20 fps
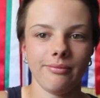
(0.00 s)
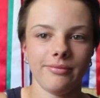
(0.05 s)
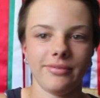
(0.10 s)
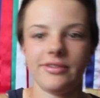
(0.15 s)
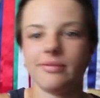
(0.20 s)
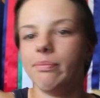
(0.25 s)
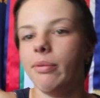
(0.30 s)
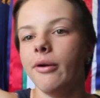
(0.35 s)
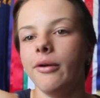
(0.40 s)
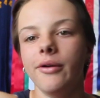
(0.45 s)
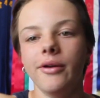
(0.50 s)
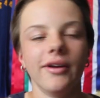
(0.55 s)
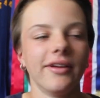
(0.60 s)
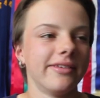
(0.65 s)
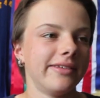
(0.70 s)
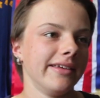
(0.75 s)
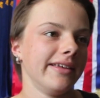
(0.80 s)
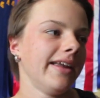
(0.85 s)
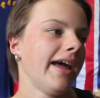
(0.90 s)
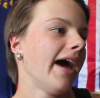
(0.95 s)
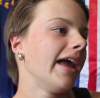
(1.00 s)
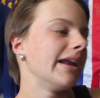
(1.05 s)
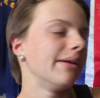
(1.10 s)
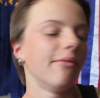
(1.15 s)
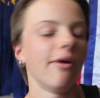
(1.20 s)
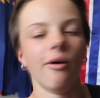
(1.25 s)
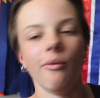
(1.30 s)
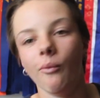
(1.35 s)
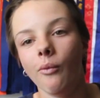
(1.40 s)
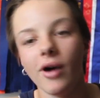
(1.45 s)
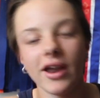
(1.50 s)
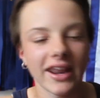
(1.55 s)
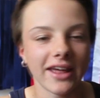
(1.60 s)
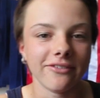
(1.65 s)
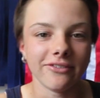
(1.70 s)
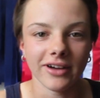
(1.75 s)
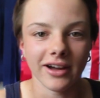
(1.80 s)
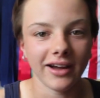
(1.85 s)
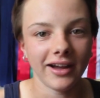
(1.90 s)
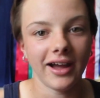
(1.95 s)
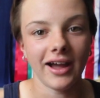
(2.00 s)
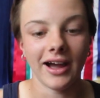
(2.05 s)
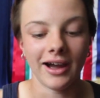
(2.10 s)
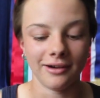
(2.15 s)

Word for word: Spooks and Animal, whatever,